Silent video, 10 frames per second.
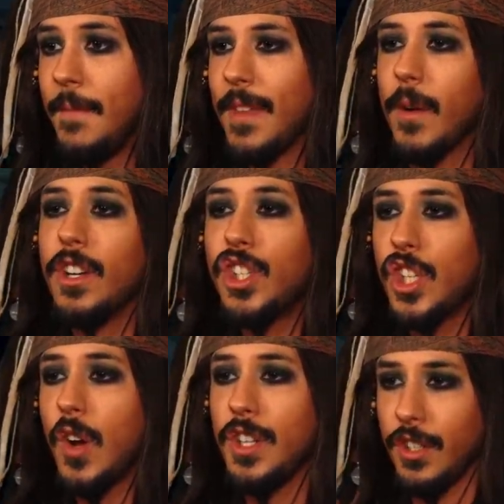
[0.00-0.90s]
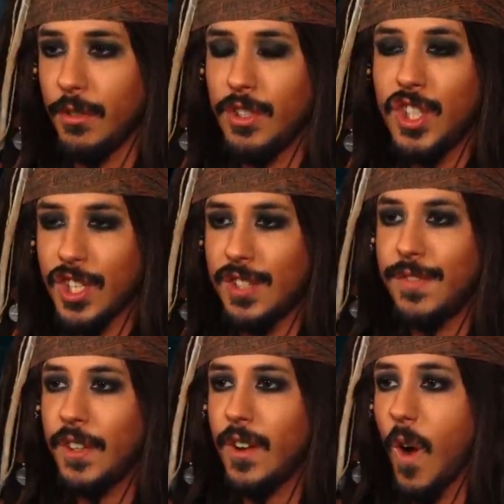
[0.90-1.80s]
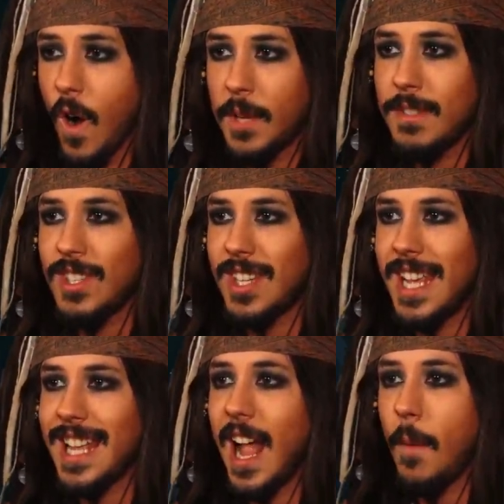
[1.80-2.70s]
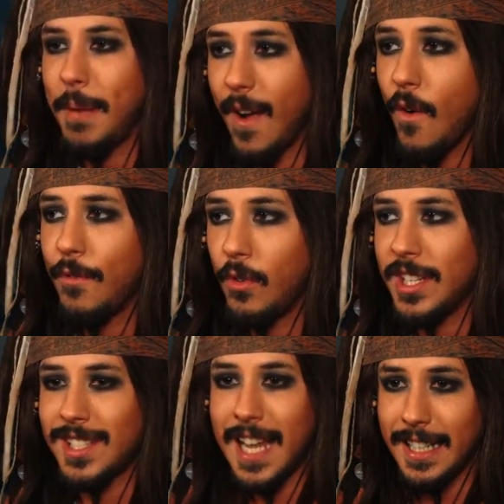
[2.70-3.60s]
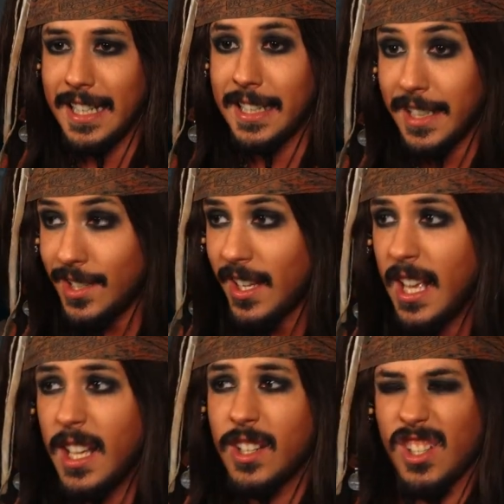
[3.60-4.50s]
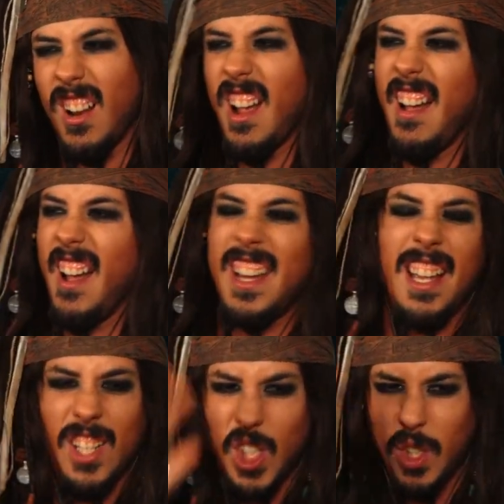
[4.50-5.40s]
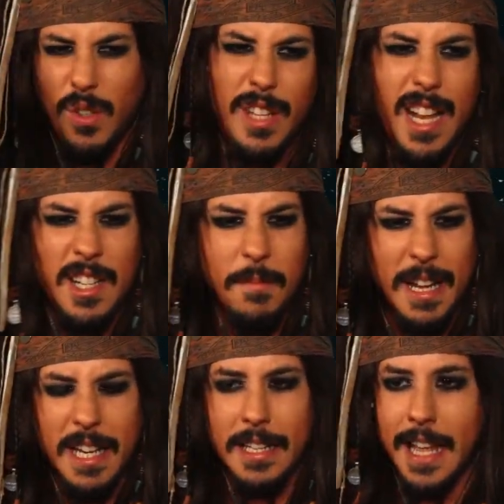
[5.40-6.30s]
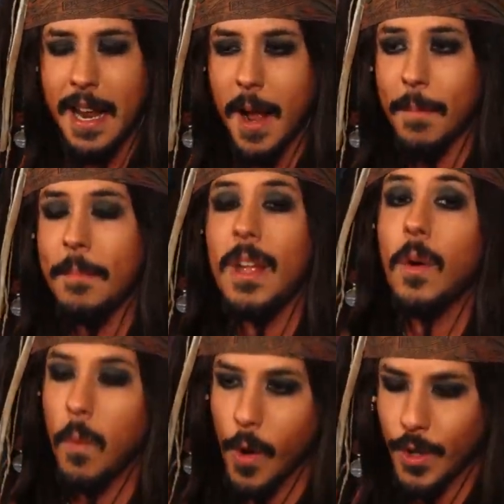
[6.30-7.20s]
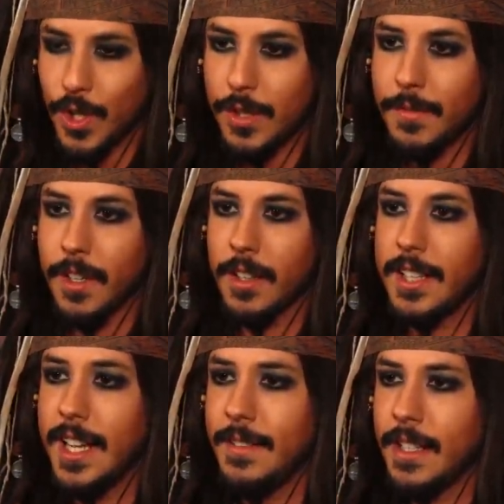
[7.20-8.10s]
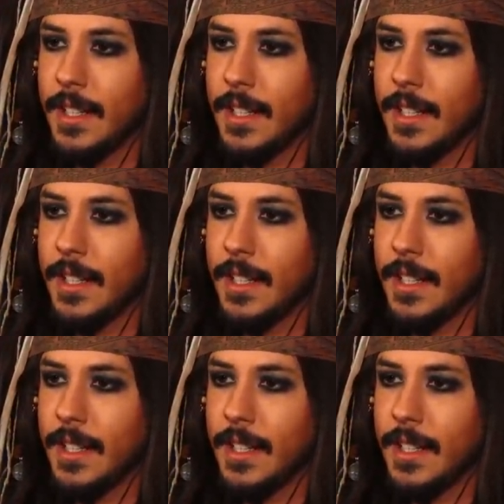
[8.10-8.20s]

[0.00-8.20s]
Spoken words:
Now I'm going to show you, just for argument's sake, how powerful this technique is. Because you're like, oh yeah, sure, that you're making that up. Watch, okay?